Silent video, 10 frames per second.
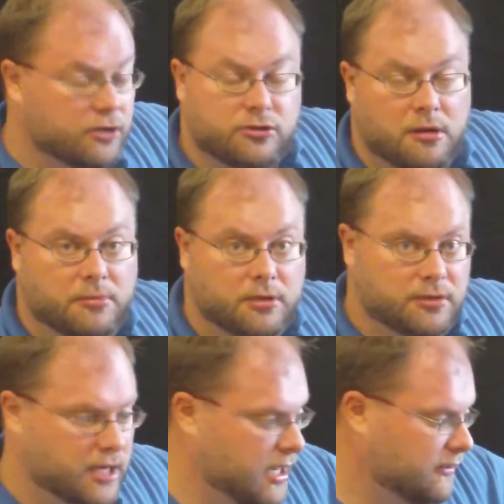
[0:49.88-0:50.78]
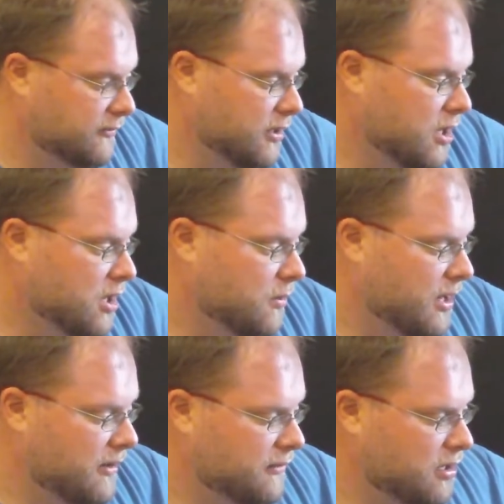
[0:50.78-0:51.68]
our trombone case, we
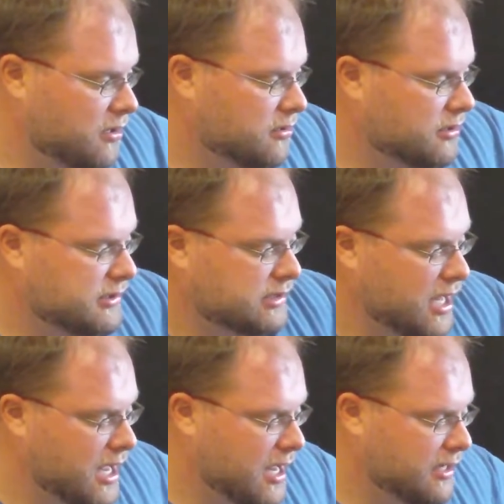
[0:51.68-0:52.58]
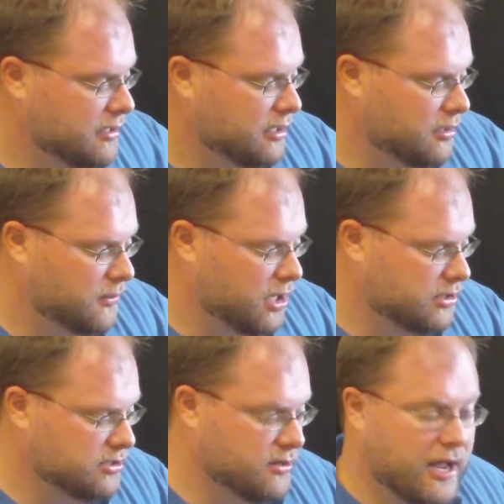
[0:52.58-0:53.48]
have our slide and we
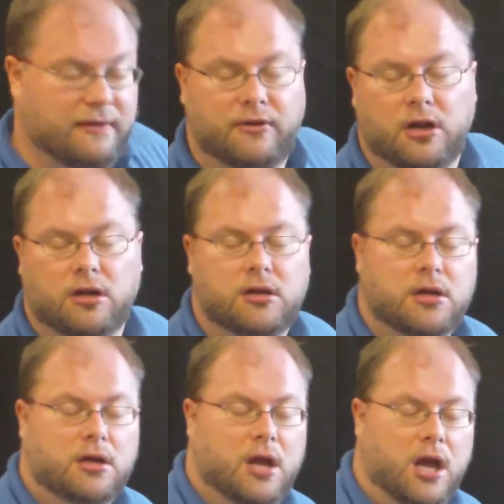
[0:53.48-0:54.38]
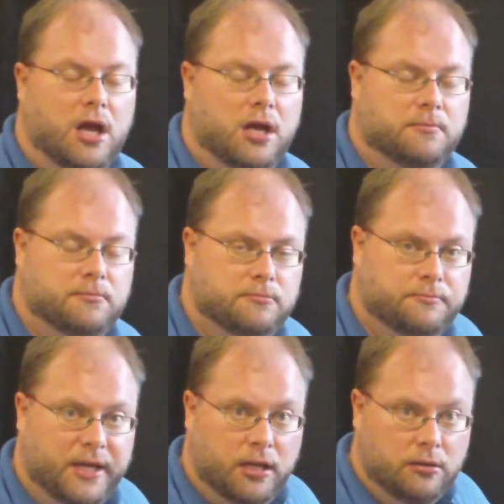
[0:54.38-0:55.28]
also have our
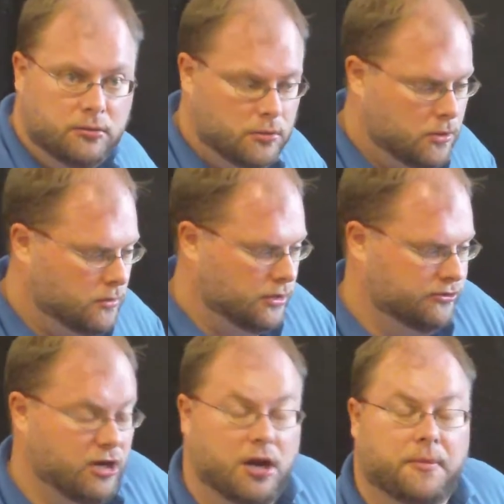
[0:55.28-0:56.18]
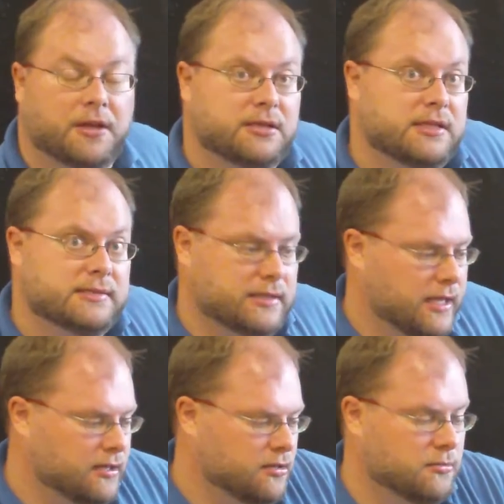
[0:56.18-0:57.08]
bell. We're going to talk about these
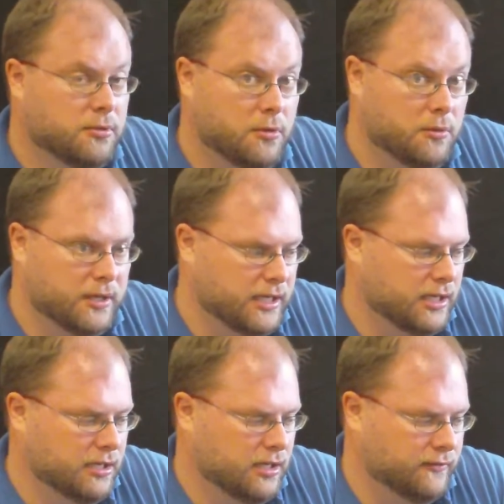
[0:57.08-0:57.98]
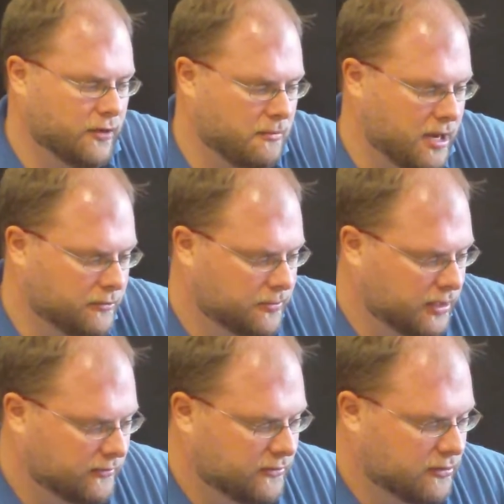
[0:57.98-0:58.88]
later, but what we need is our
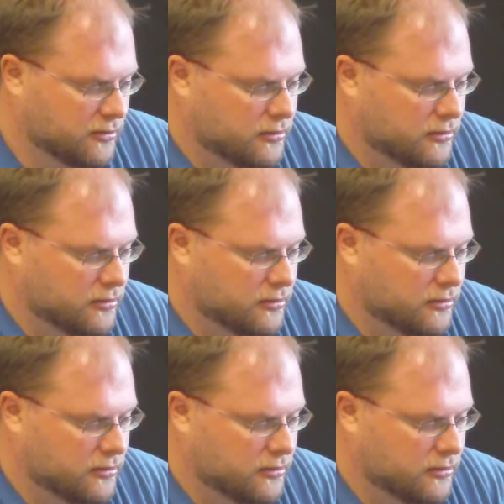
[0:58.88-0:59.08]
mouthpiece.